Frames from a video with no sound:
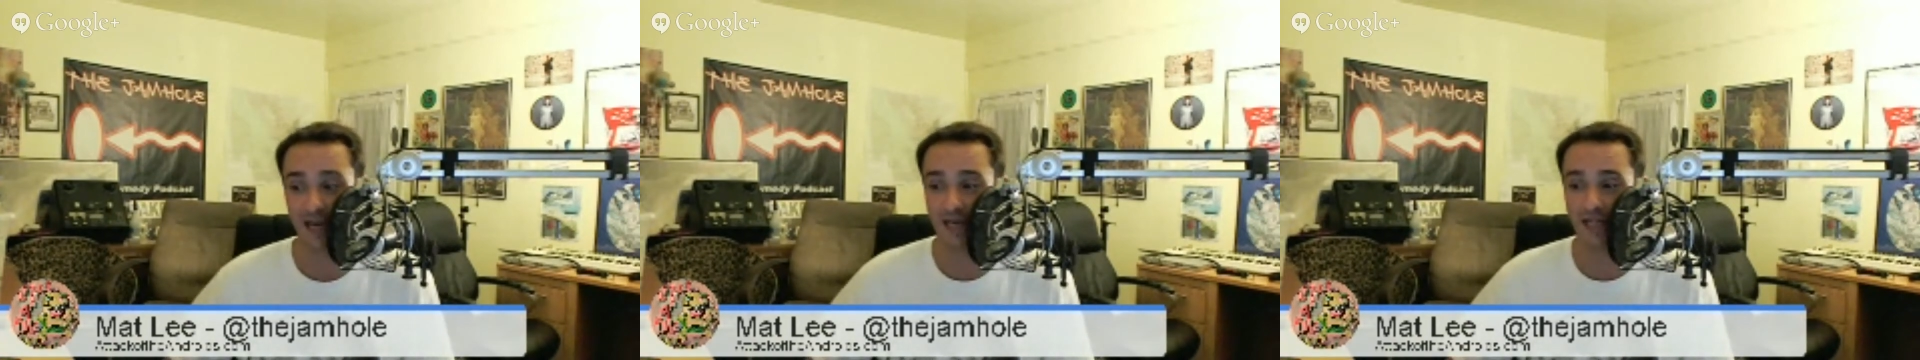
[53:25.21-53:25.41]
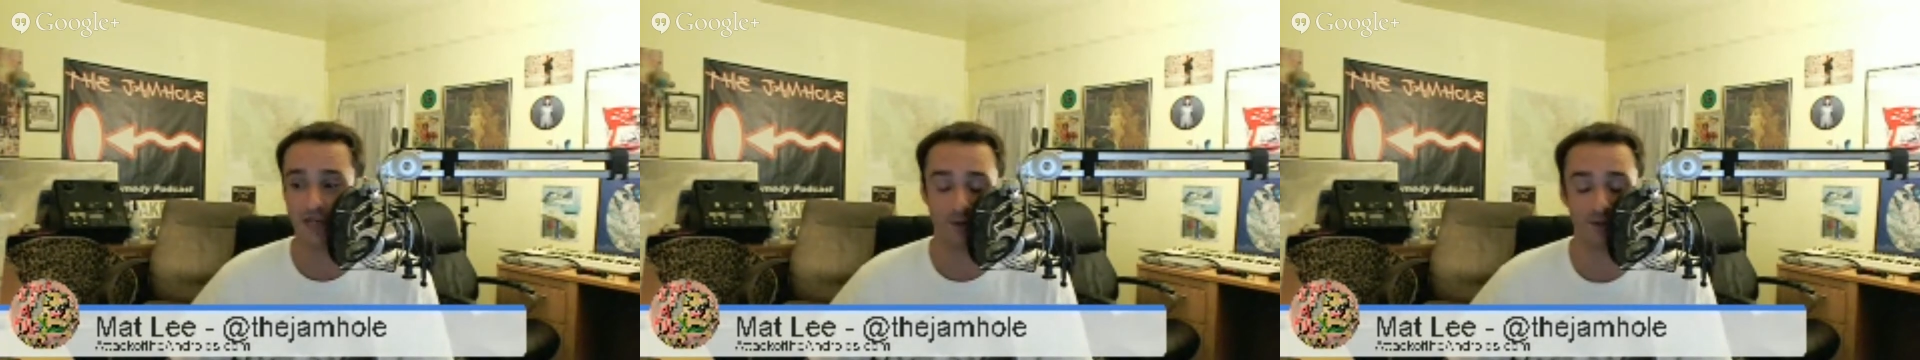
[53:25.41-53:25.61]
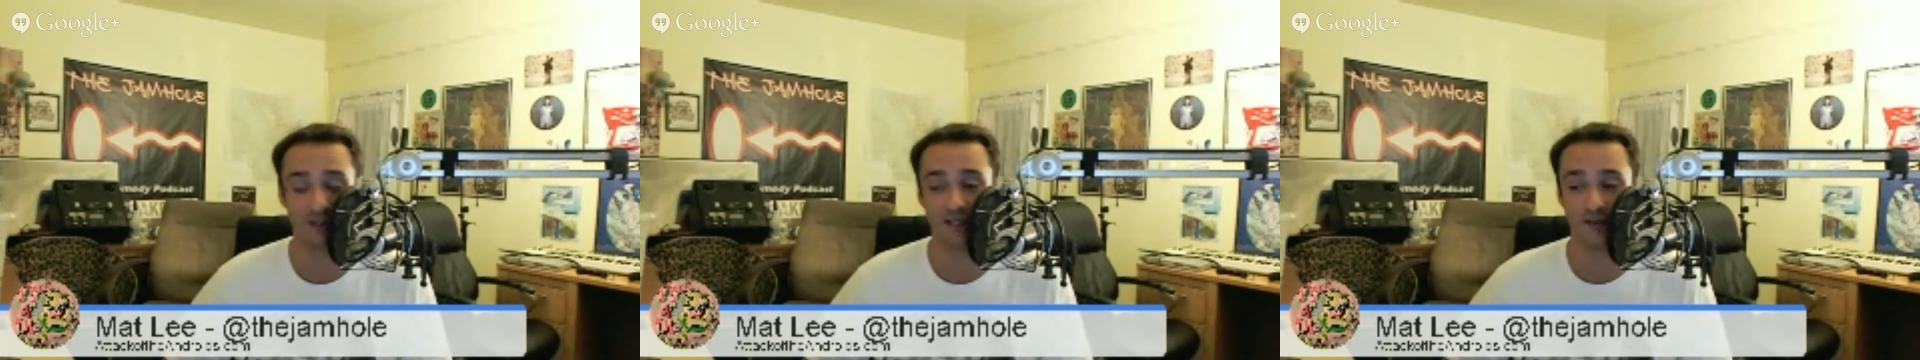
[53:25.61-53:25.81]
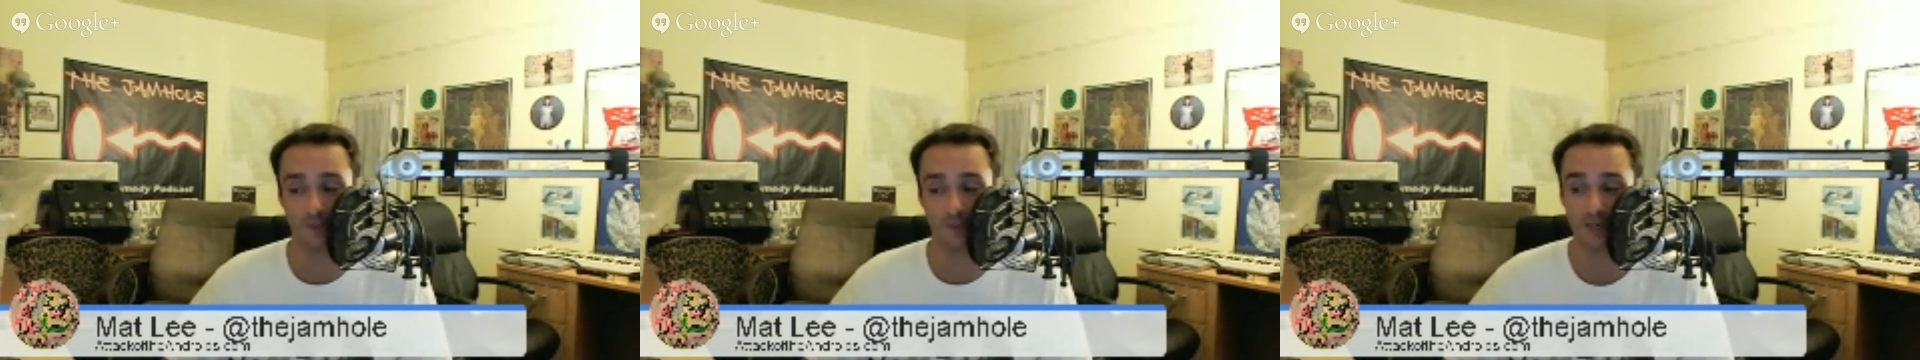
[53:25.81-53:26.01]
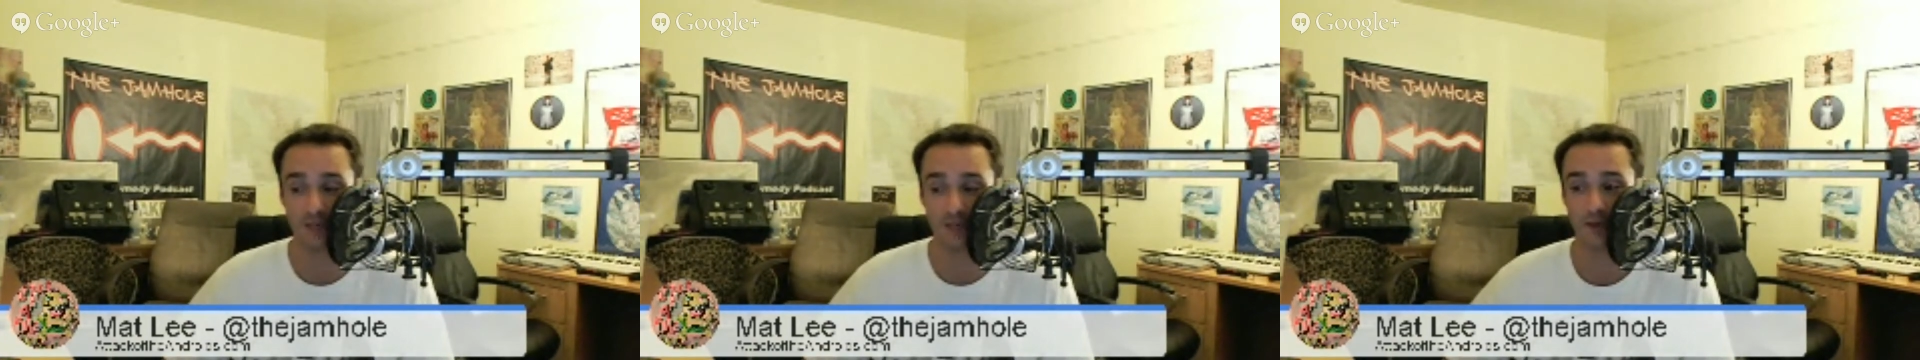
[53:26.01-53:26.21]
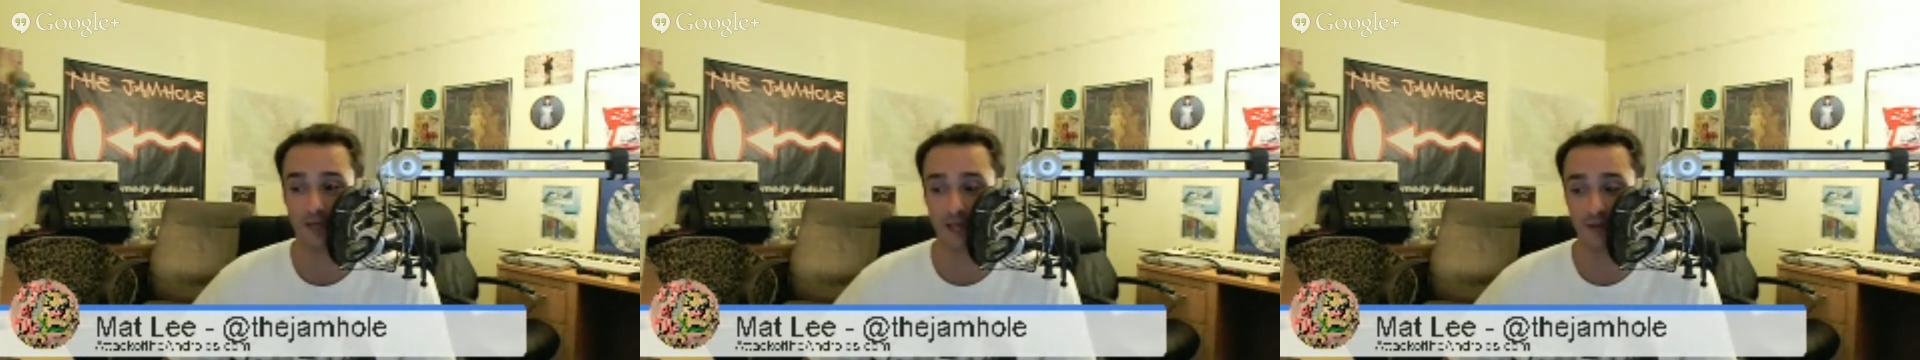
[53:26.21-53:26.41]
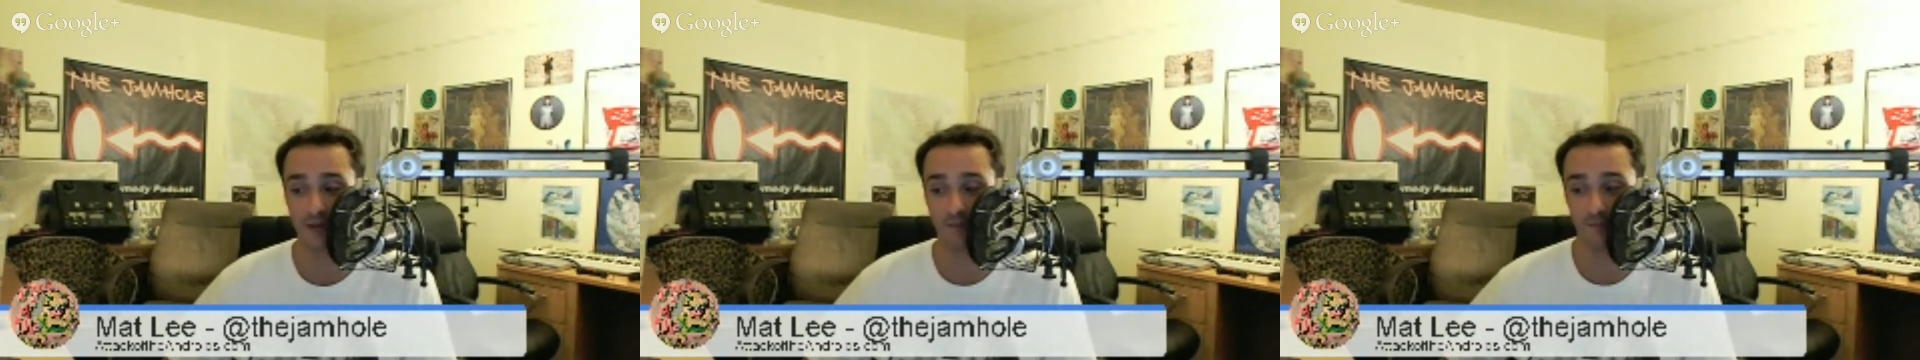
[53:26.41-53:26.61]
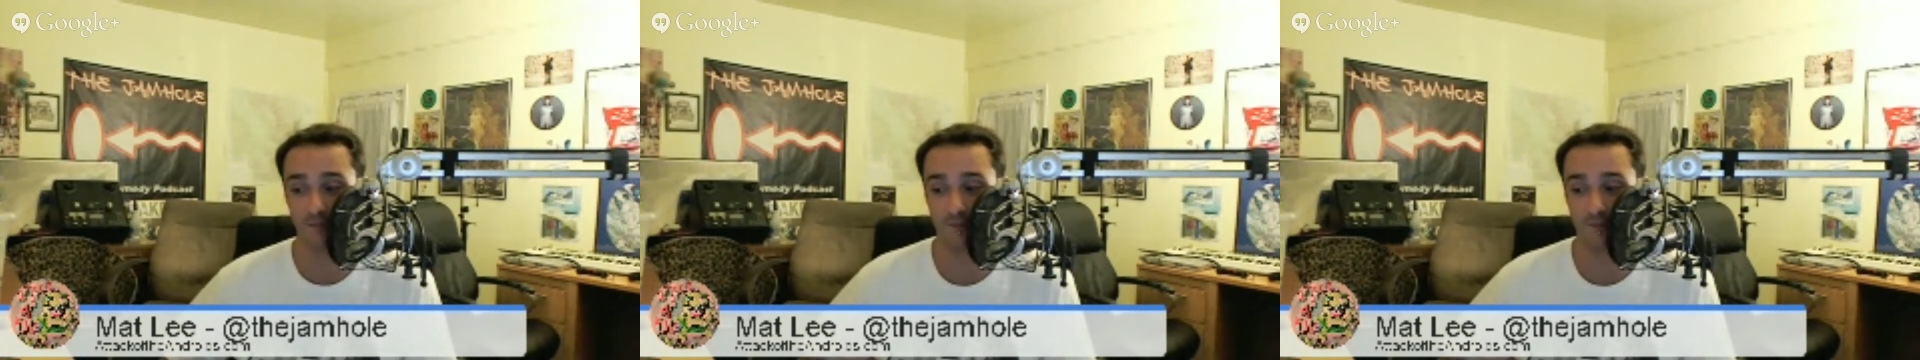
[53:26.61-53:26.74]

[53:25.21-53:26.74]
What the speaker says: 80% of people can't